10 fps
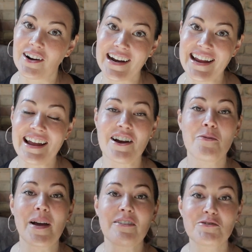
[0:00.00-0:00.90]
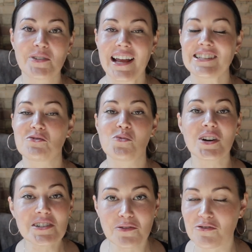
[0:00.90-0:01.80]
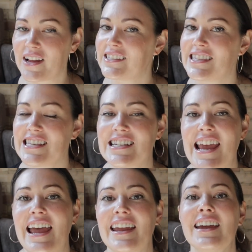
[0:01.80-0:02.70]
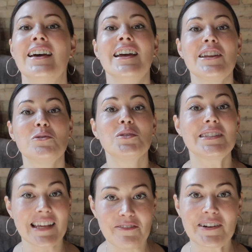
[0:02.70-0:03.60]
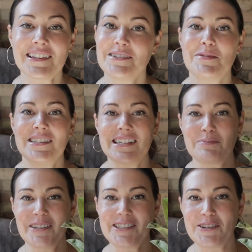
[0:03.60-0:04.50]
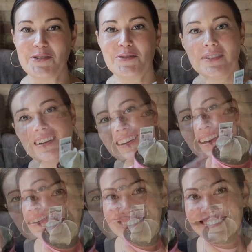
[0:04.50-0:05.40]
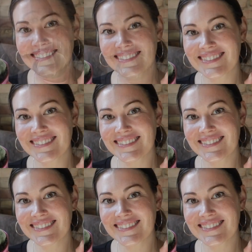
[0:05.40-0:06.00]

All right, I hope everyone has a wonderful rest of the day. You will definitely be seeing me soon. Bye.